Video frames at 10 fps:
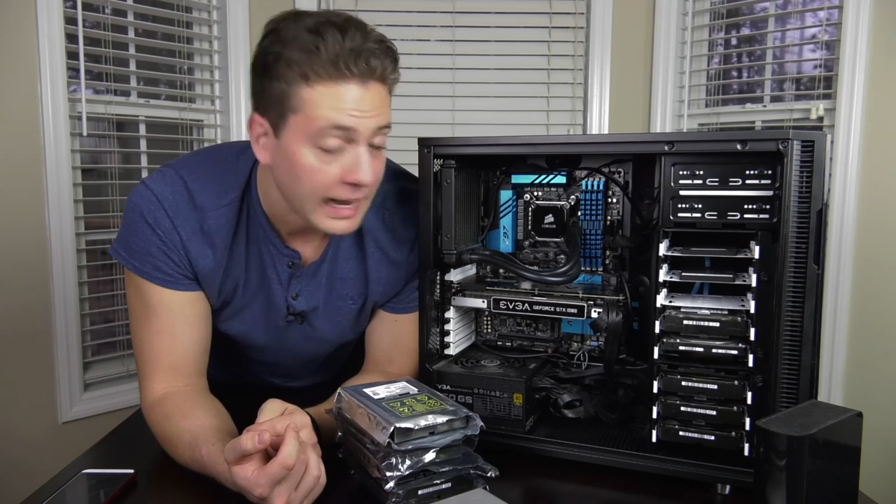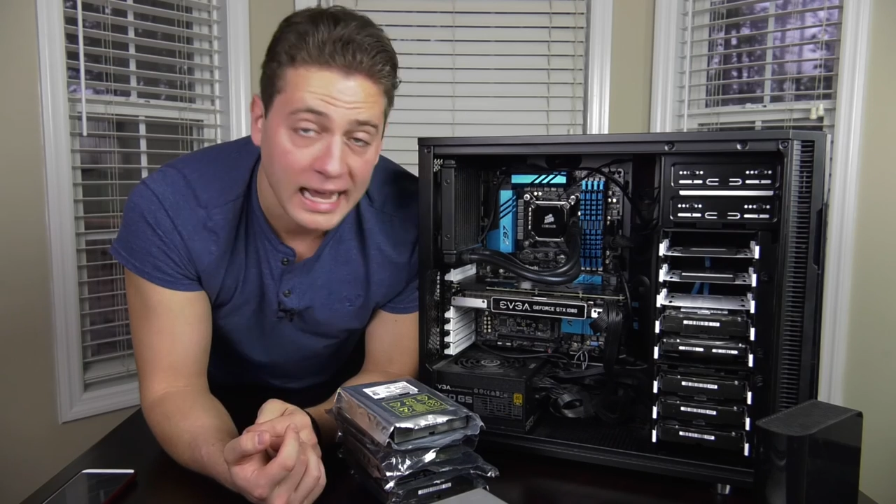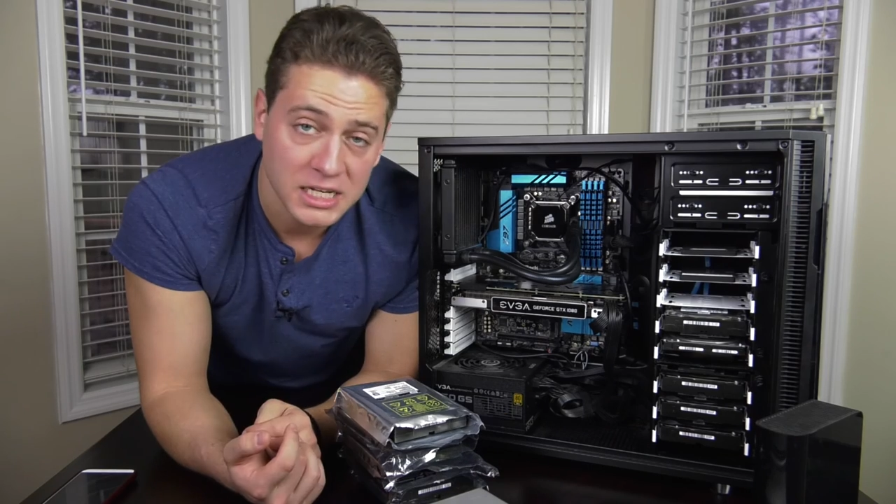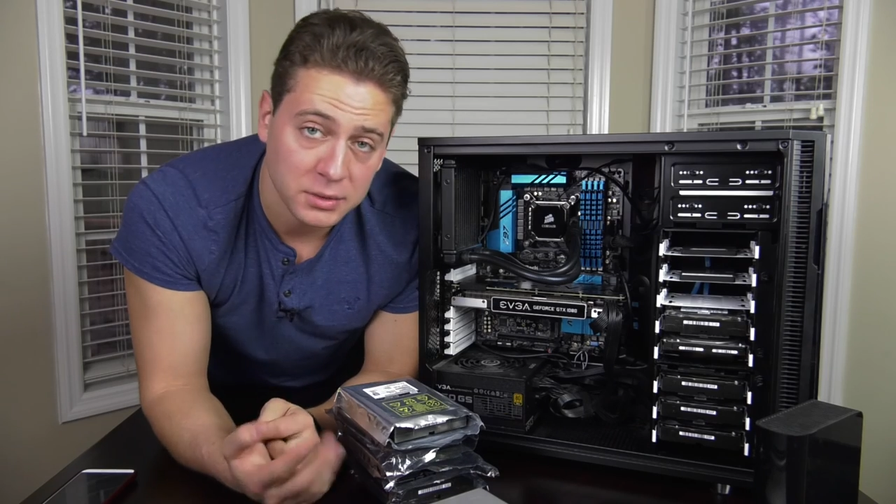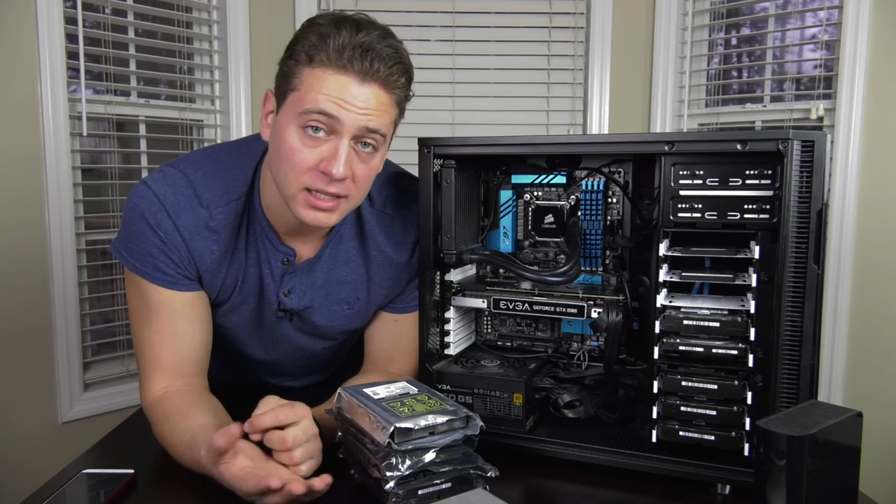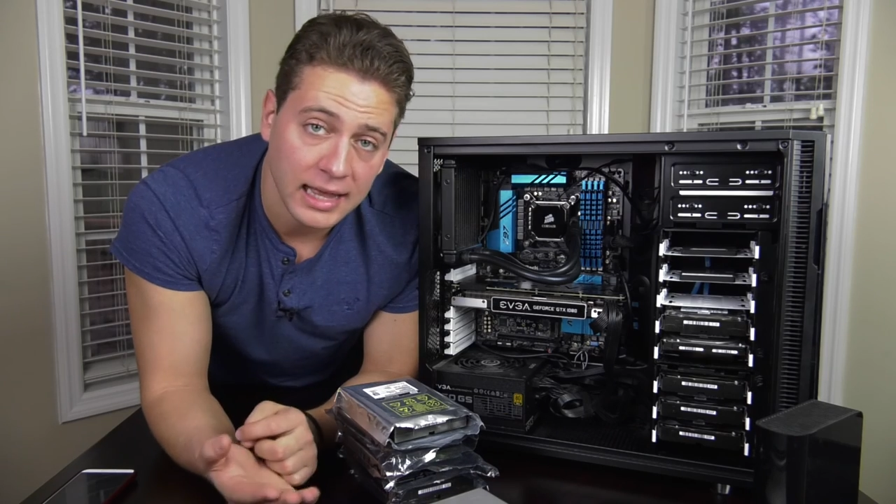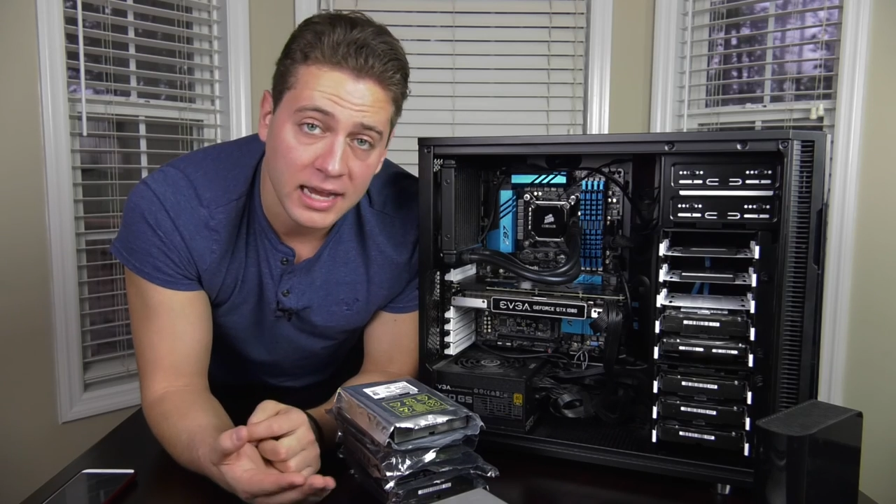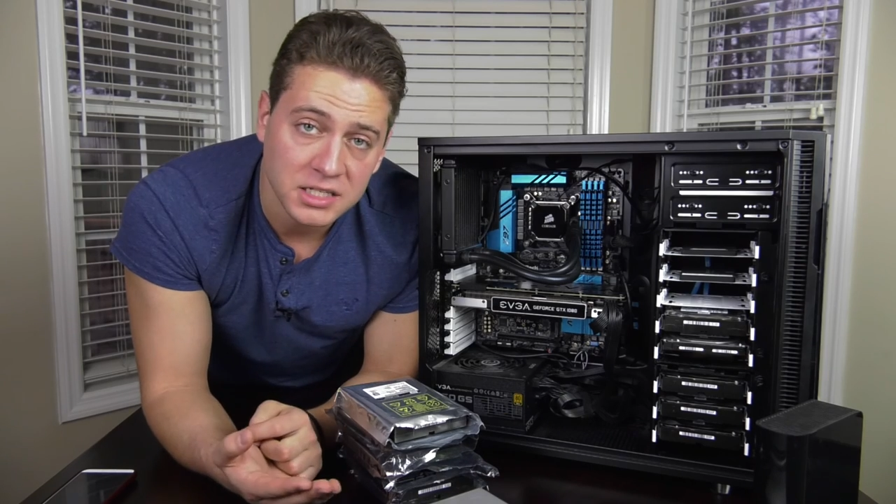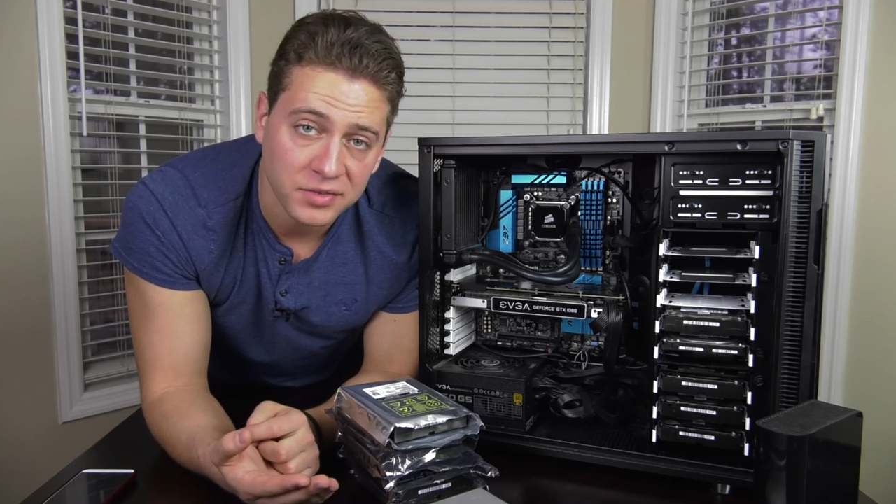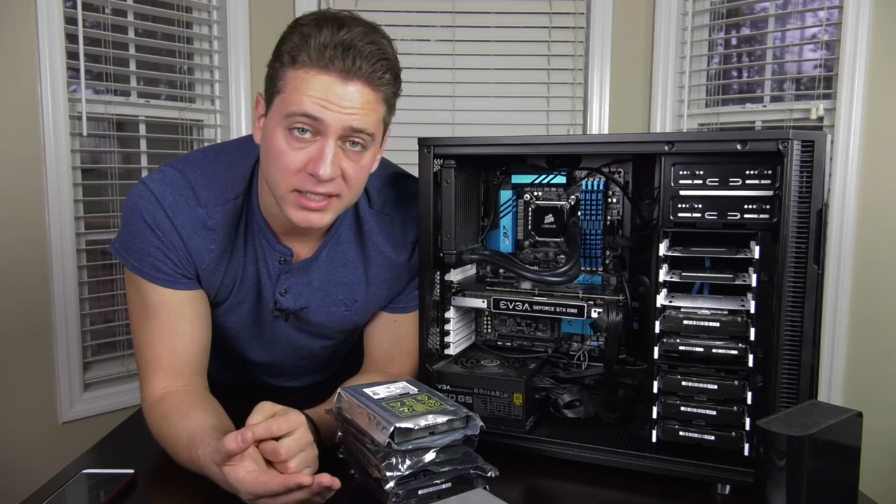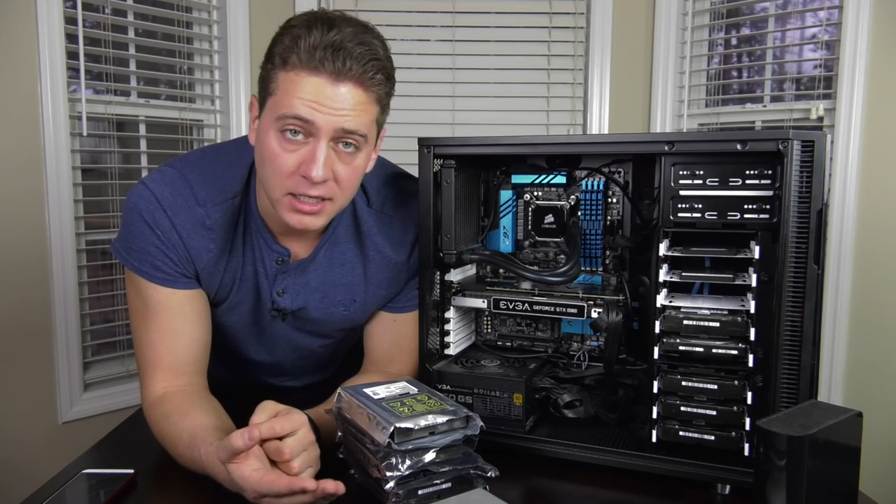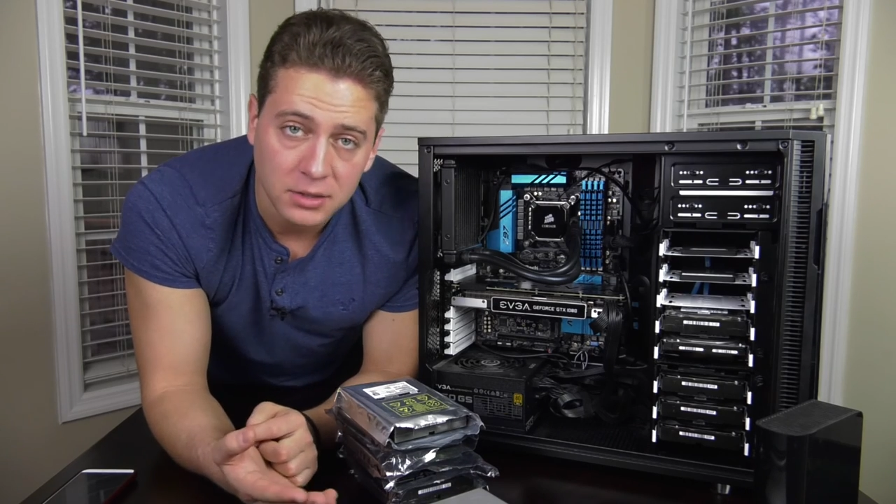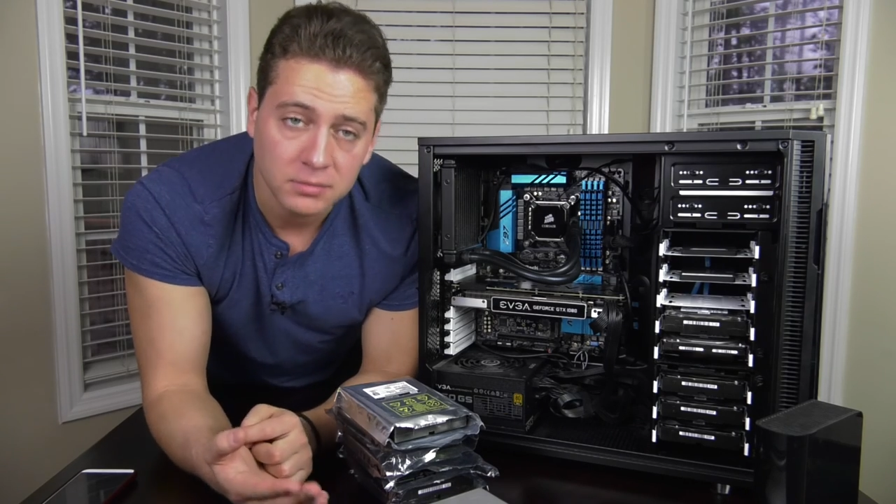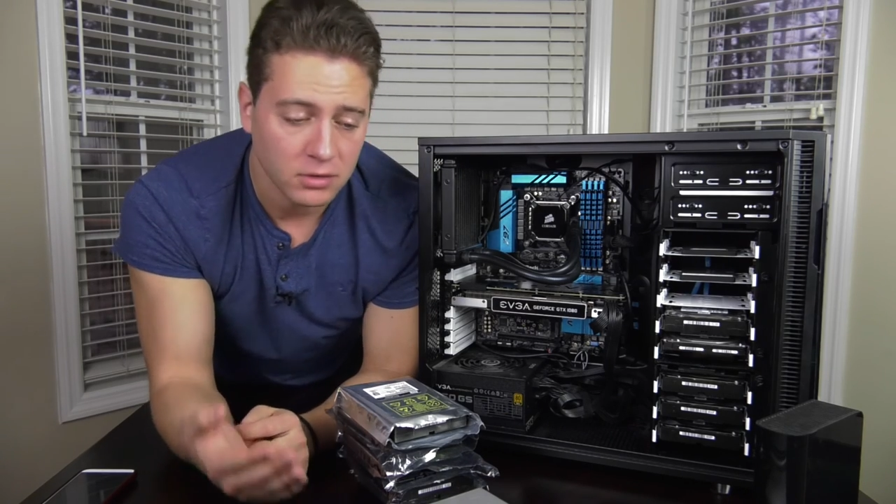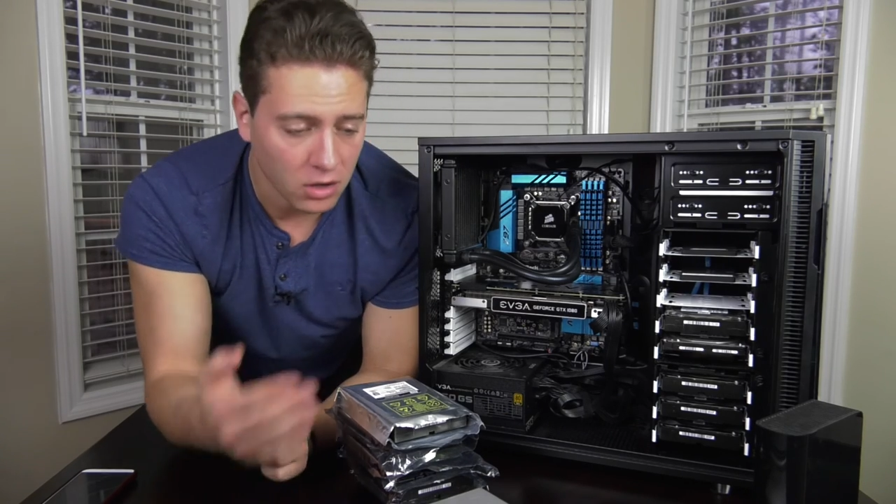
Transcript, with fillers: As with the last video,